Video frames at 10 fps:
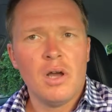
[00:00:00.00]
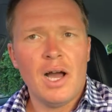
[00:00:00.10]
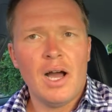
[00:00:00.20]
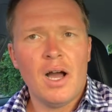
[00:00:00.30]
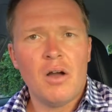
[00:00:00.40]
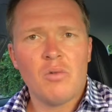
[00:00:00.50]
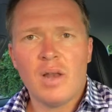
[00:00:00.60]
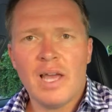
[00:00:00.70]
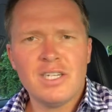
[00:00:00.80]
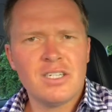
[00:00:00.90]

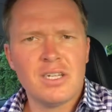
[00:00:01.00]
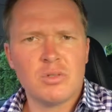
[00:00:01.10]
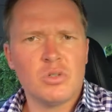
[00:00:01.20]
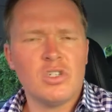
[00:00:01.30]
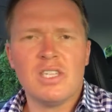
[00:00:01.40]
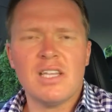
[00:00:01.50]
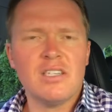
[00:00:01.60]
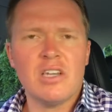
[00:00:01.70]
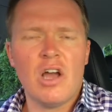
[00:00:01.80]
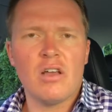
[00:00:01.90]
relationships, or just get
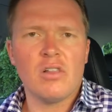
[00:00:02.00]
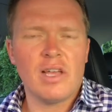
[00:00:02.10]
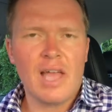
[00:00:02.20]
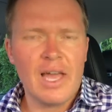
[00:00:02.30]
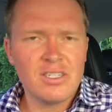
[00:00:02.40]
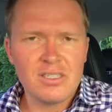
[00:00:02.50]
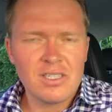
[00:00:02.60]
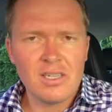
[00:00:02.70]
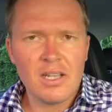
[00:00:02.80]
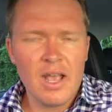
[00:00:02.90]
to know like
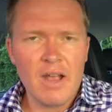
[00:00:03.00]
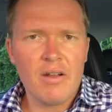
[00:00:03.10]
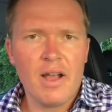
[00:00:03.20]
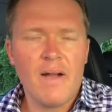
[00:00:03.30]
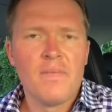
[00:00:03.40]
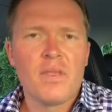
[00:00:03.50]
agents in the area.